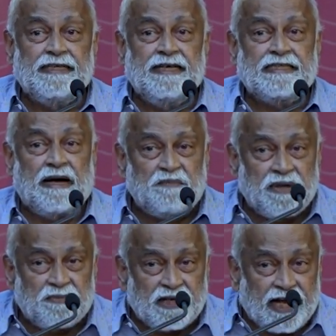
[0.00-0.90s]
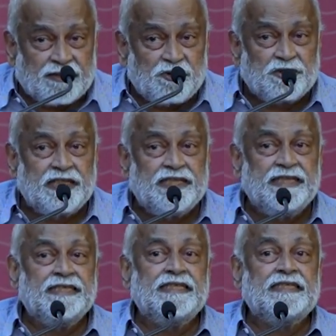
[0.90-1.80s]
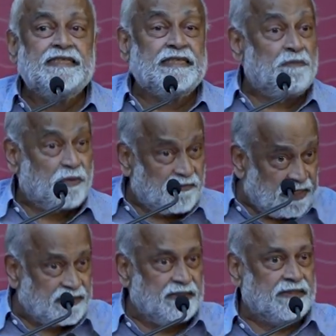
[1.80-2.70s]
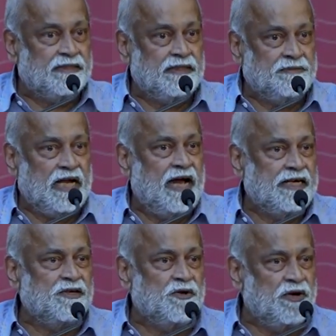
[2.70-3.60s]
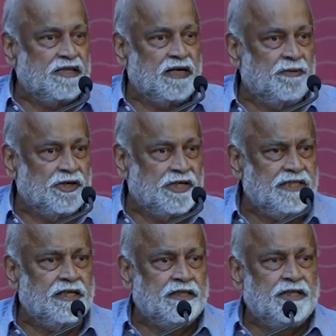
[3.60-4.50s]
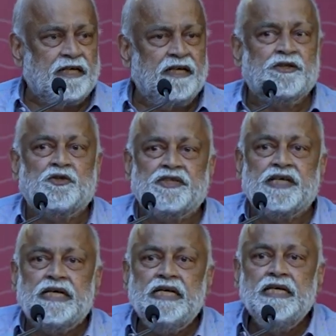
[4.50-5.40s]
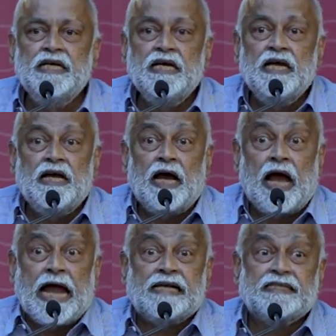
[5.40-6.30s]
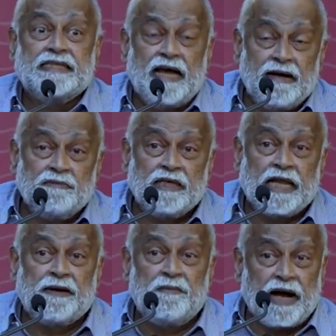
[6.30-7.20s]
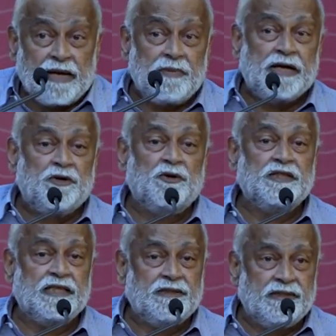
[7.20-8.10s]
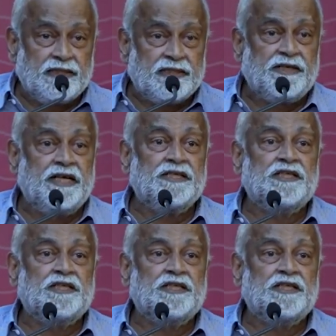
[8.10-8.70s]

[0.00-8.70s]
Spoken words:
Some people liked Thucydides, some professors. I didn't know anything about either, needless to say. And some, like my mentors in the strange